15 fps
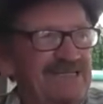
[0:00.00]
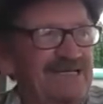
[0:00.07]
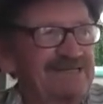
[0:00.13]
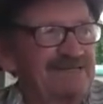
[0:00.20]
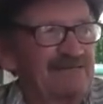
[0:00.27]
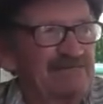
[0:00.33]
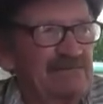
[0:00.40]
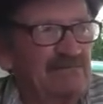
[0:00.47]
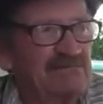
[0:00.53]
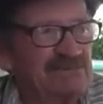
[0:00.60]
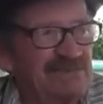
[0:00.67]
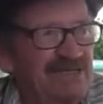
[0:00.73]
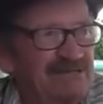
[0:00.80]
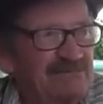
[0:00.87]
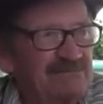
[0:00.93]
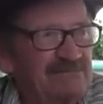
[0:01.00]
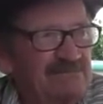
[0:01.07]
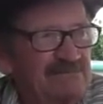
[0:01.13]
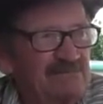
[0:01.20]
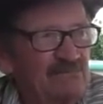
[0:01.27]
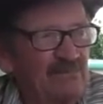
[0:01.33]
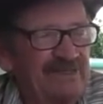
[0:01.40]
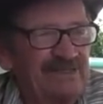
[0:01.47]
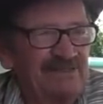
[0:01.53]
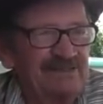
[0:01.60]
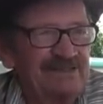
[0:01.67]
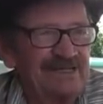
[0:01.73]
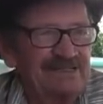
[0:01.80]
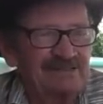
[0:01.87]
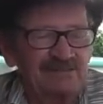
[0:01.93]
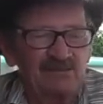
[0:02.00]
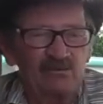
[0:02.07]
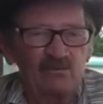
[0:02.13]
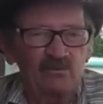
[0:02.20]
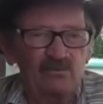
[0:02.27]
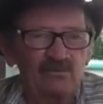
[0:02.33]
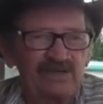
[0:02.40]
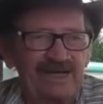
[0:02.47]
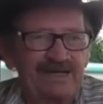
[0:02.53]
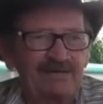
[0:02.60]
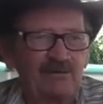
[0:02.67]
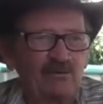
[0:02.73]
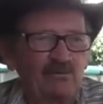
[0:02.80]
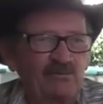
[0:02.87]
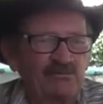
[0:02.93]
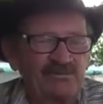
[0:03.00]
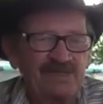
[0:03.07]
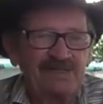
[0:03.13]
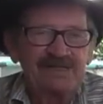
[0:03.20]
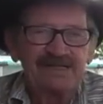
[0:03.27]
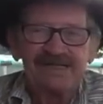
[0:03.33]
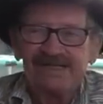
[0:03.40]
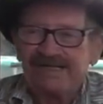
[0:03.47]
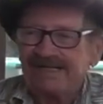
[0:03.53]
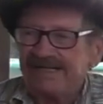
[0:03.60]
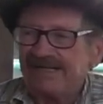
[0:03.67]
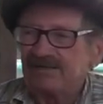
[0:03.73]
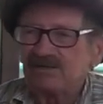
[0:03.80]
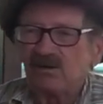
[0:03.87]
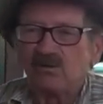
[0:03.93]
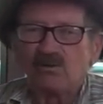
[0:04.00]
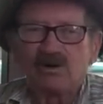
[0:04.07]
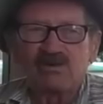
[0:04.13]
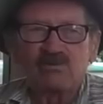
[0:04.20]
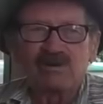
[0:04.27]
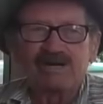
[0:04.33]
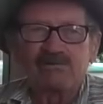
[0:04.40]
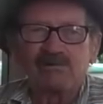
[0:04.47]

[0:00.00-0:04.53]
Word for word: down there towards that mill and that little antelope. He'd go one way a